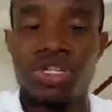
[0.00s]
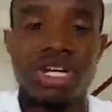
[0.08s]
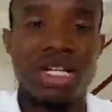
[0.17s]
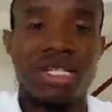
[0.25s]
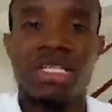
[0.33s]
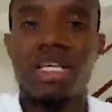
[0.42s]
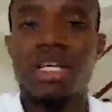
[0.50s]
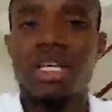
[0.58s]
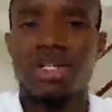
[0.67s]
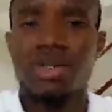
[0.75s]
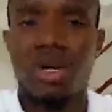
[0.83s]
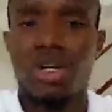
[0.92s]
That's,
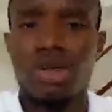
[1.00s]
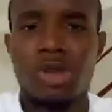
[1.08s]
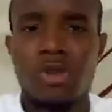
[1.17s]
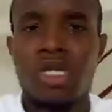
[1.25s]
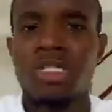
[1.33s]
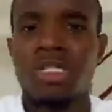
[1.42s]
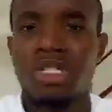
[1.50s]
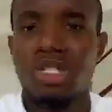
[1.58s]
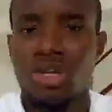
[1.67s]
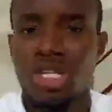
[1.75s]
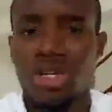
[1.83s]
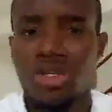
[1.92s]
you're going to be spending
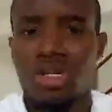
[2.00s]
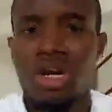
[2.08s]
600,000